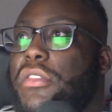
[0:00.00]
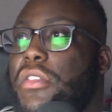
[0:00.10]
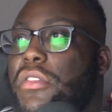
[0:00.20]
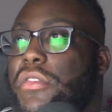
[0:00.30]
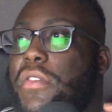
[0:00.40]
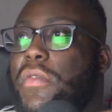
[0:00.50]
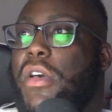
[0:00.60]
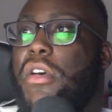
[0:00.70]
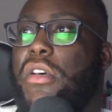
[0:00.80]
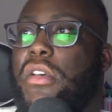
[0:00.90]

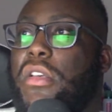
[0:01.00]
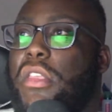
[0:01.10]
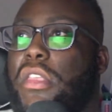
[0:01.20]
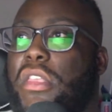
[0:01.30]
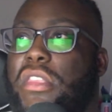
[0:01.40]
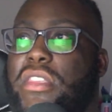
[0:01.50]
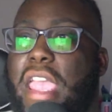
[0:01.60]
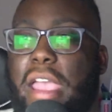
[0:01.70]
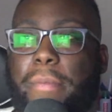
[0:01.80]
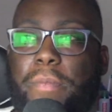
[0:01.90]
So,
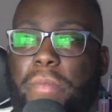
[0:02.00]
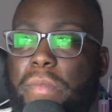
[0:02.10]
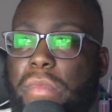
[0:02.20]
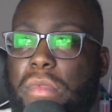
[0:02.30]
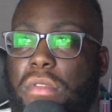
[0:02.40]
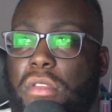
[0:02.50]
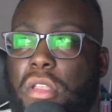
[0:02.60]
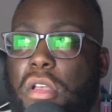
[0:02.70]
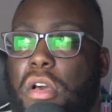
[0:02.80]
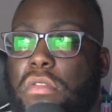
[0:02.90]
yeah.
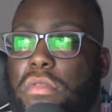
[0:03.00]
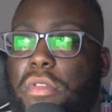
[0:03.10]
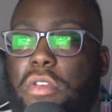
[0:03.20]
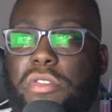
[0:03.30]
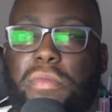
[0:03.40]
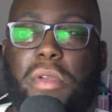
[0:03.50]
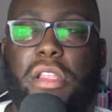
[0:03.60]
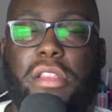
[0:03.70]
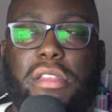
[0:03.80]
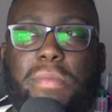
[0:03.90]
Oh, and also, I
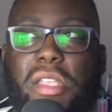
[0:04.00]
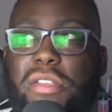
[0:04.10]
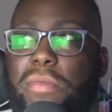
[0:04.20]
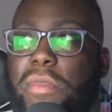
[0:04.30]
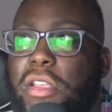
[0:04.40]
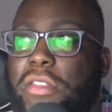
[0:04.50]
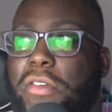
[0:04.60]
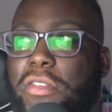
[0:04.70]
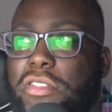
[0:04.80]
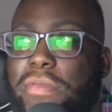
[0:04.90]
didn't mention like the
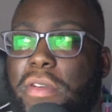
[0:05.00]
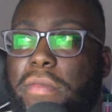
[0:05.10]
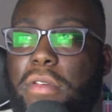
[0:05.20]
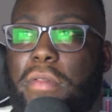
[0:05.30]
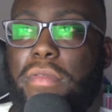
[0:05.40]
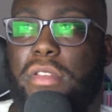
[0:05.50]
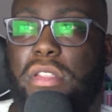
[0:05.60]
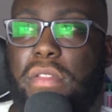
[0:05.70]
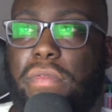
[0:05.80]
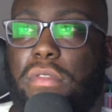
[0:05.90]
colors for the Z
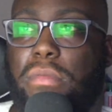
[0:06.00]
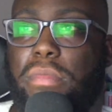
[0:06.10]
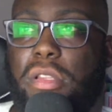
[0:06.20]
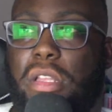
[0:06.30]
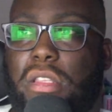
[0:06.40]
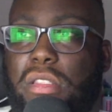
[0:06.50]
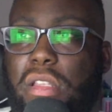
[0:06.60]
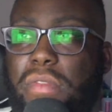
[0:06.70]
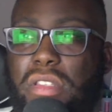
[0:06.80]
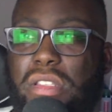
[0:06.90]
Fold, but like I
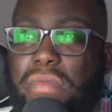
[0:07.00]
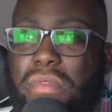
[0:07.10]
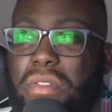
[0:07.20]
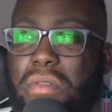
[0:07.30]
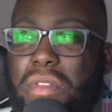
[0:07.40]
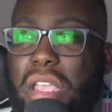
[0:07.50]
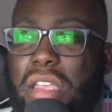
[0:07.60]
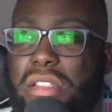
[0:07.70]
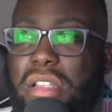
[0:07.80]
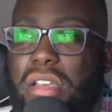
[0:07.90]
think the Z Fold only
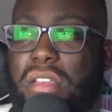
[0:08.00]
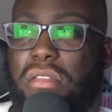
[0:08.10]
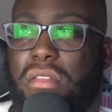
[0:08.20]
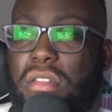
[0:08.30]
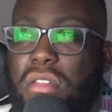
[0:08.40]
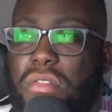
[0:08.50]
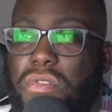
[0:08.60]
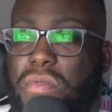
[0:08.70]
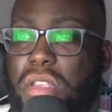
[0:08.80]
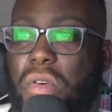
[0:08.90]
has like
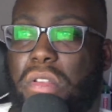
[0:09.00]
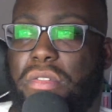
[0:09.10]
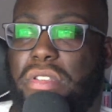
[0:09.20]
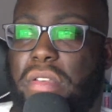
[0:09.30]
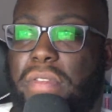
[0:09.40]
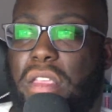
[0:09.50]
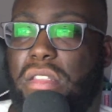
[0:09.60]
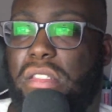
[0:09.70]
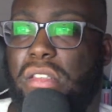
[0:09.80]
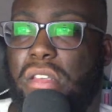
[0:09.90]
3 colors. I think
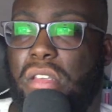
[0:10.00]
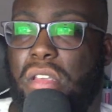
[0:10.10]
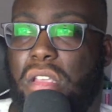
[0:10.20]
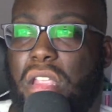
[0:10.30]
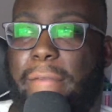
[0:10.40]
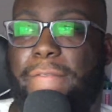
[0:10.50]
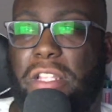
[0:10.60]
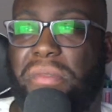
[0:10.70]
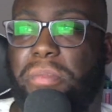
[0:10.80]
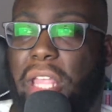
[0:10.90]
it's yeah,
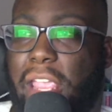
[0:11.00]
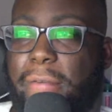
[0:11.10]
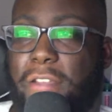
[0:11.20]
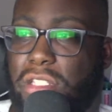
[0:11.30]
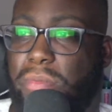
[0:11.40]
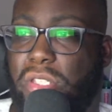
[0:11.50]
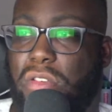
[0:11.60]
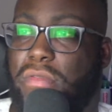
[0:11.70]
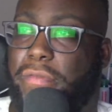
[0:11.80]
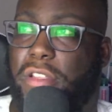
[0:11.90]
Phantom Black, Phantom
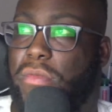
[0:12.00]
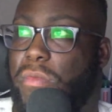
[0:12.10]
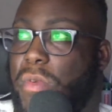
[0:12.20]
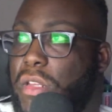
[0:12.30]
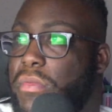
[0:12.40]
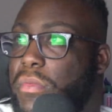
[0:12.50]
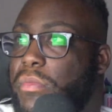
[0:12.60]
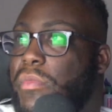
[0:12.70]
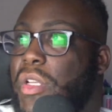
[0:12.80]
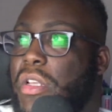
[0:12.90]
Silver, and Phantom Green.
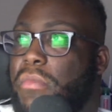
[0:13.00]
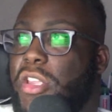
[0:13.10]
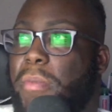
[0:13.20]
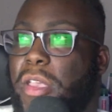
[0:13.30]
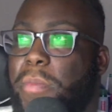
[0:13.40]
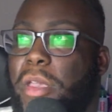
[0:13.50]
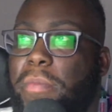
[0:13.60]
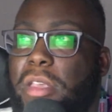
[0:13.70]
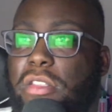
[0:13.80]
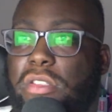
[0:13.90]
But yeah,
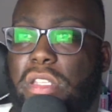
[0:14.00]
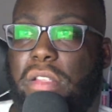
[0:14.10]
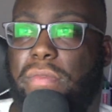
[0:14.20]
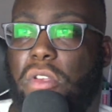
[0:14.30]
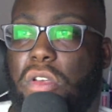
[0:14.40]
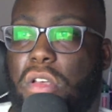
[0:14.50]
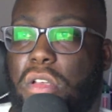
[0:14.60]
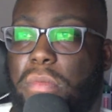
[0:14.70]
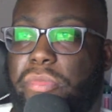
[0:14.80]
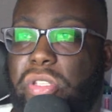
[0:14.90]
back to the
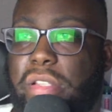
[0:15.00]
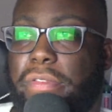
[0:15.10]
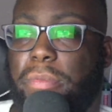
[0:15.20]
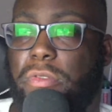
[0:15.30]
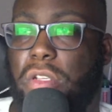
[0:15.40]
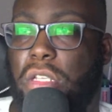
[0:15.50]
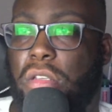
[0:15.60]
Z Flip 3.